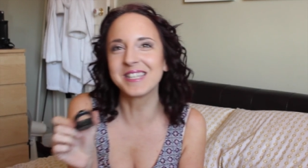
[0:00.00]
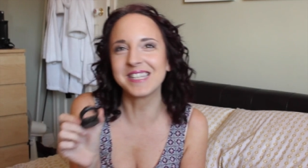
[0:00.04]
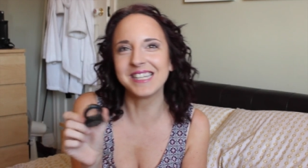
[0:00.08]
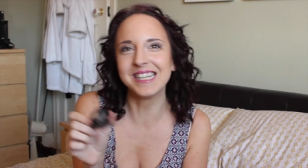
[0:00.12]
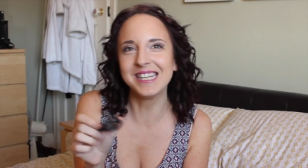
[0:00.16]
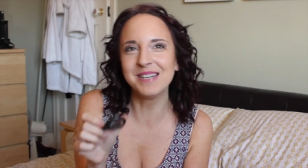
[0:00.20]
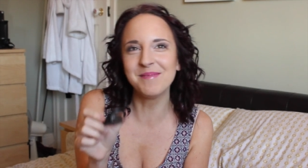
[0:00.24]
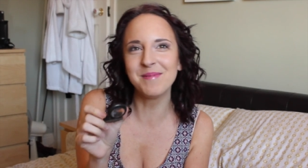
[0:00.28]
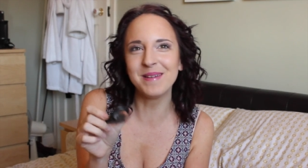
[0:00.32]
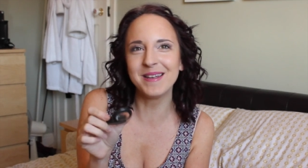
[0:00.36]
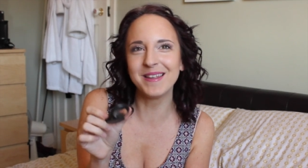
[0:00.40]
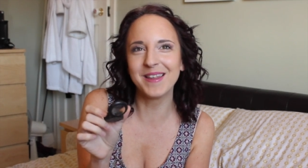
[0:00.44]

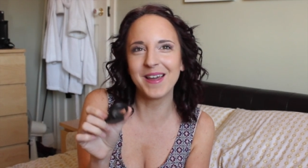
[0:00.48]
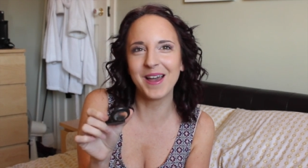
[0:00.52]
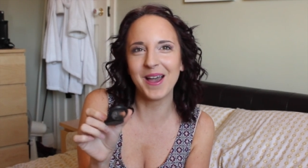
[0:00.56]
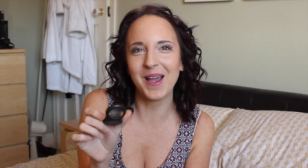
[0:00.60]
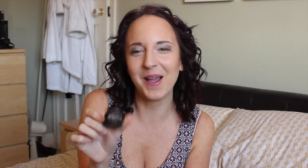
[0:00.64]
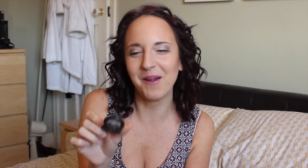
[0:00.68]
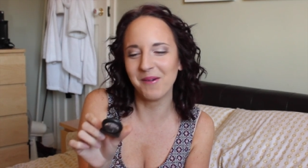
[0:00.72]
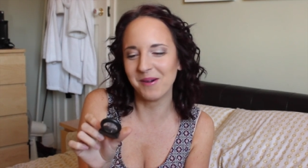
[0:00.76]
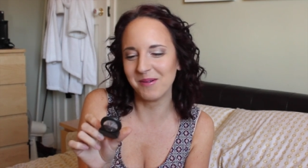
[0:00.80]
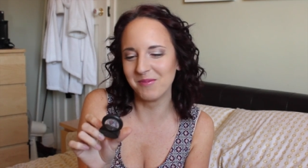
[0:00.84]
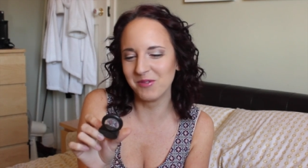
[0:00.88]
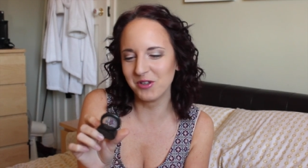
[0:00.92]
steamy
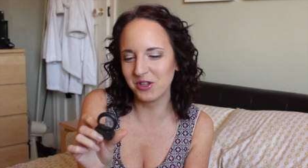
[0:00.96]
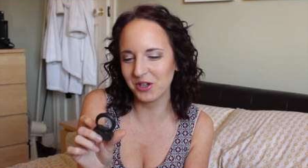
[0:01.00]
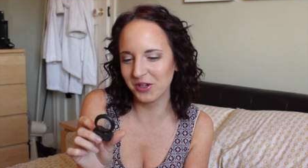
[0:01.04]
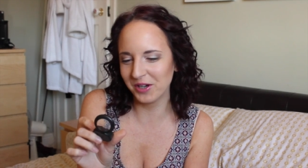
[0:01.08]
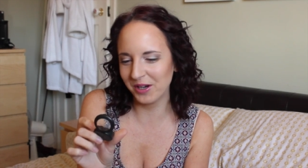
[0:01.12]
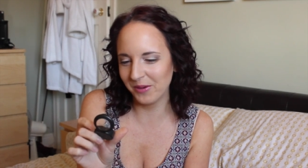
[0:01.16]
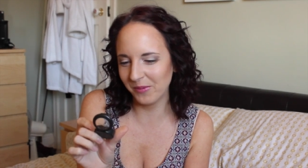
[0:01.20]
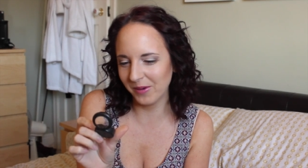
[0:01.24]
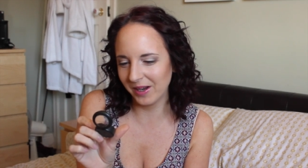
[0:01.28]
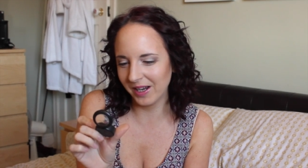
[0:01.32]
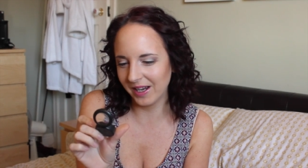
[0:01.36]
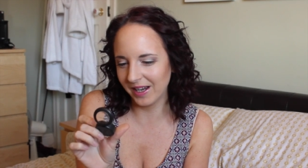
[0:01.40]
though, I'm
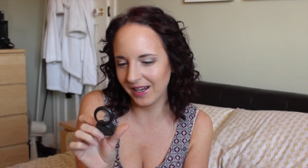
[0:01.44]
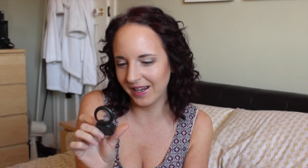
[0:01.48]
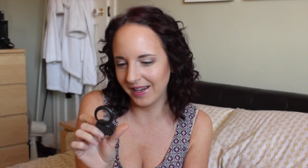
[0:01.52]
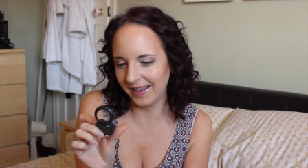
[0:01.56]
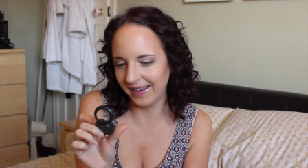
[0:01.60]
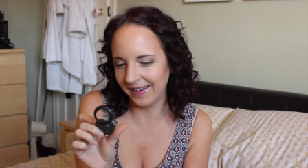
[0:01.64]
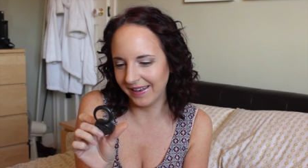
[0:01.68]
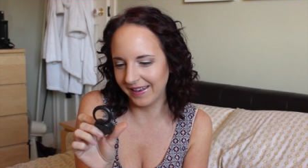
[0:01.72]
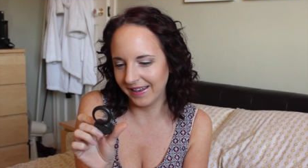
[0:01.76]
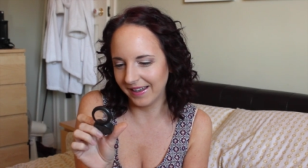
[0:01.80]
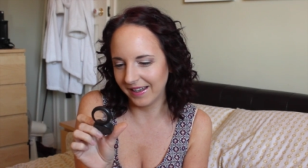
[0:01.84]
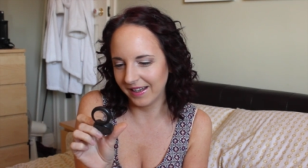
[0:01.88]
sure it
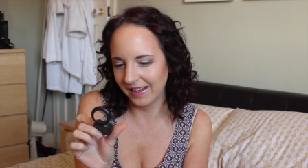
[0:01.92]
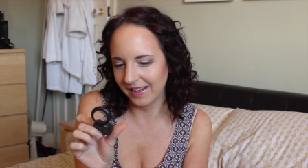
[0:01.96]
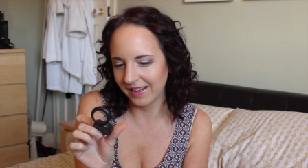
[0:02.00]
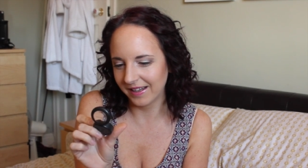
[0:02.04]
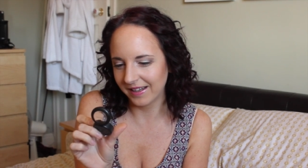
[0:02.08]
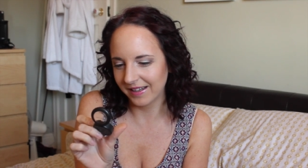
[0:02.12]
went.